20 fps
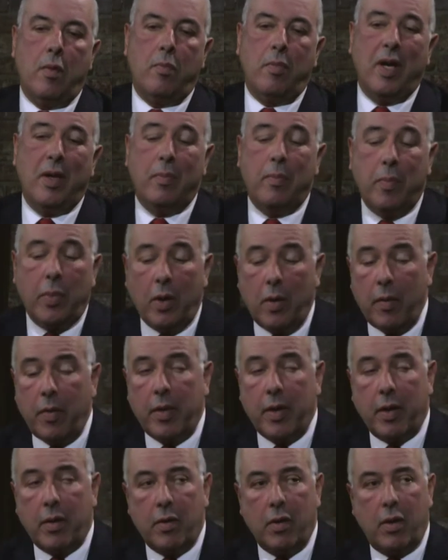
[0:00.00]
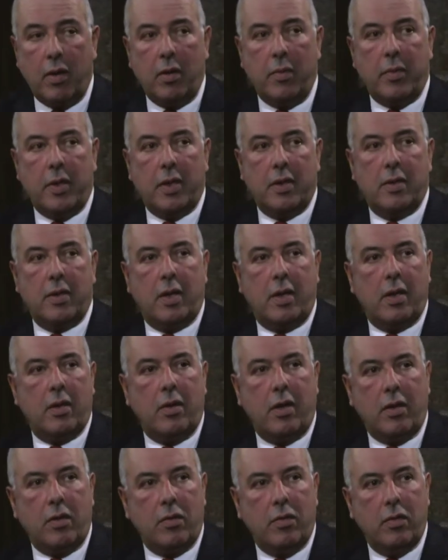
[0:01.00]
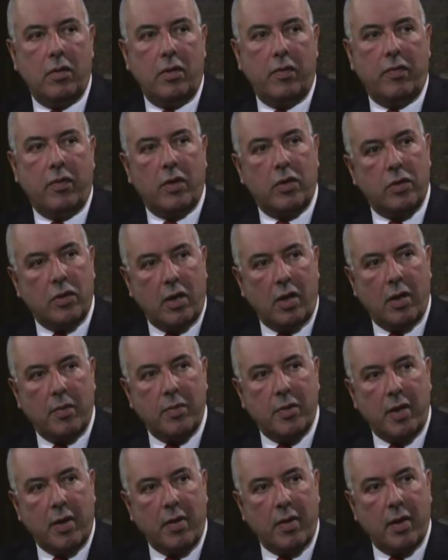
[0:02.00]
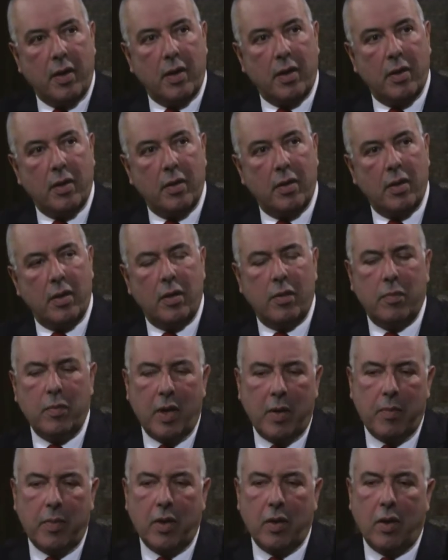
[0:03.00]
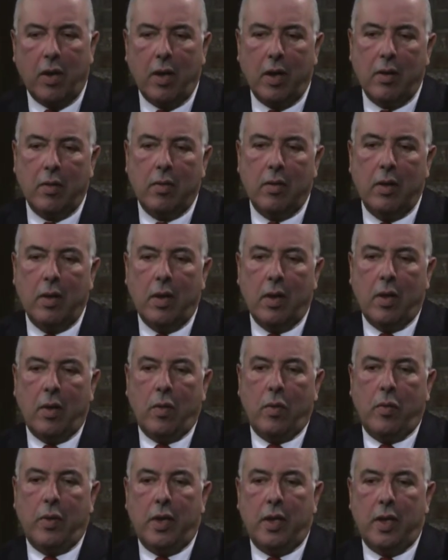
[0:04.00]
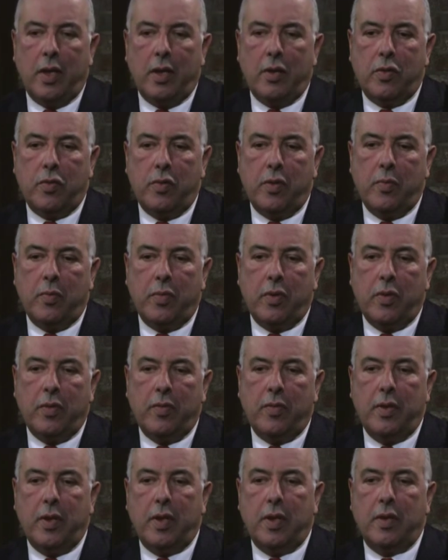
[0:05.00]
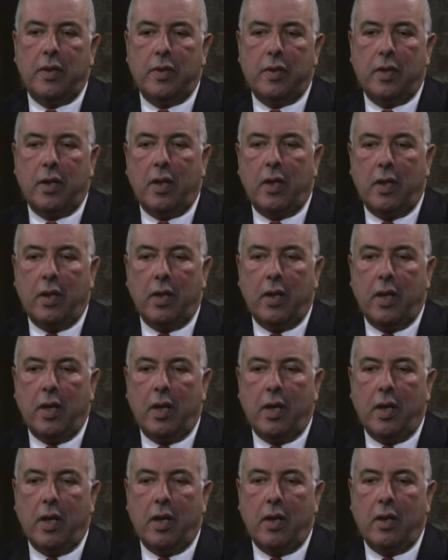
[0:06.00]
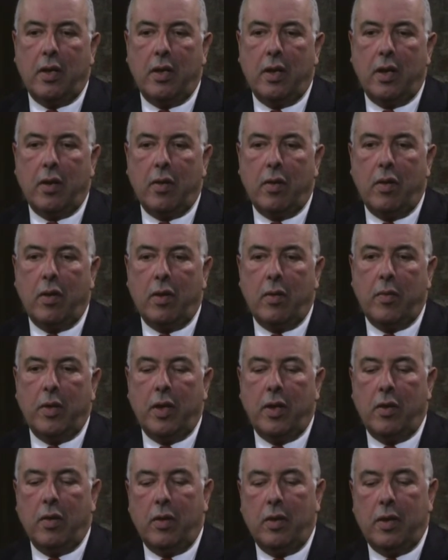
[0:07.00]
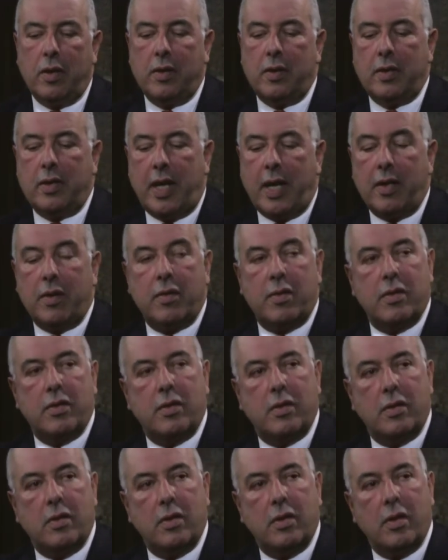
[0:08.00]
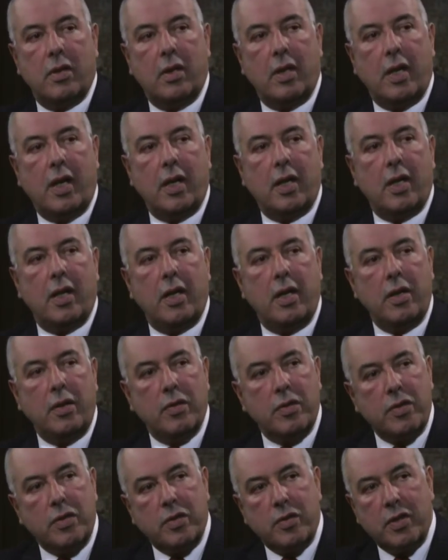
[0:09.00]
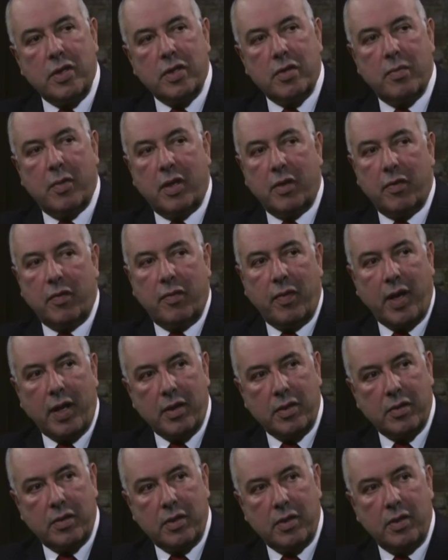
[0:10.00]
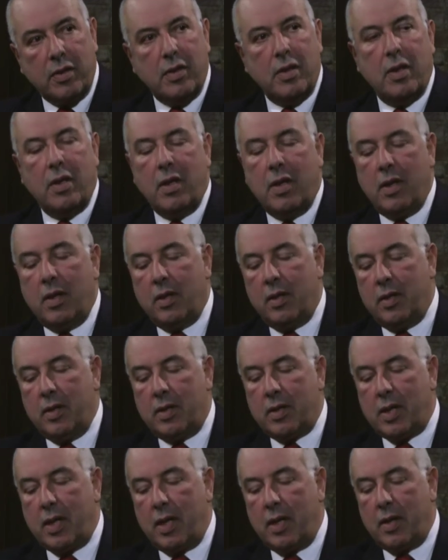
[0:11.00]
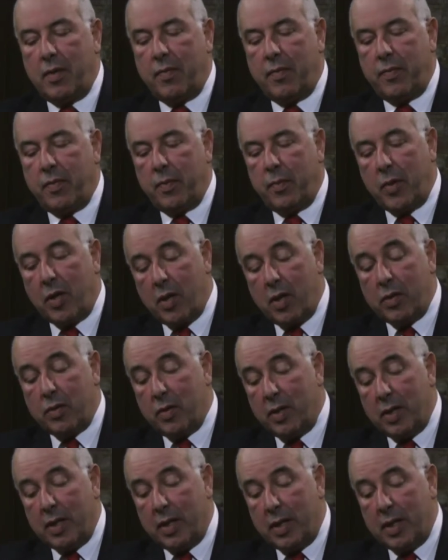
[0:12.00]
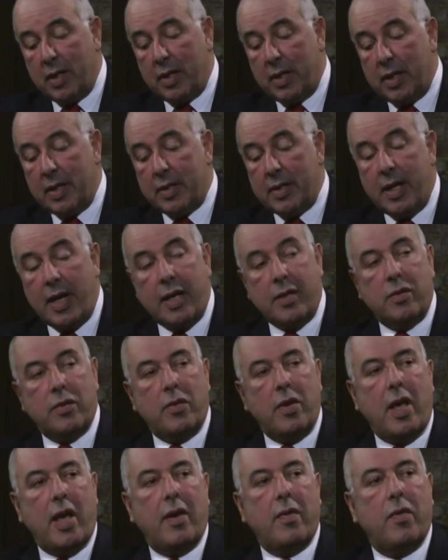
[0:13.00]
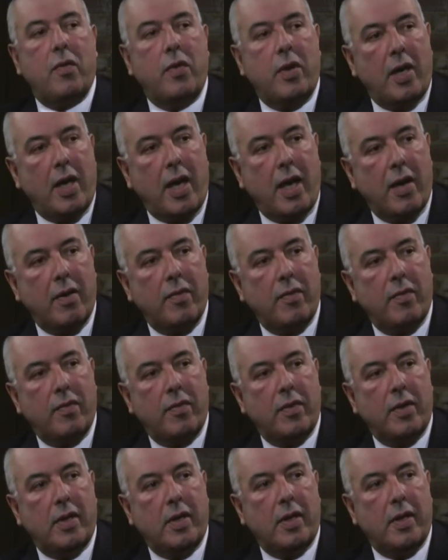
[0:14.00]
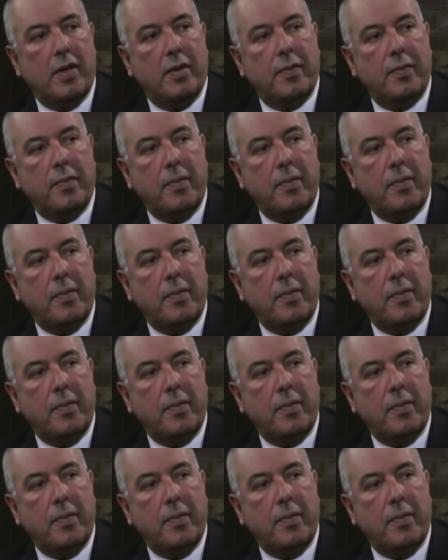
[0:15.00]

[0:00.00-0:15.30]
But both economies are not good for jobs, I think. Maybe oil. We need to improve the, uh, the, uh, the economy in other sectors like industries, manufacturing, this kind of because in this sector we have we have uh,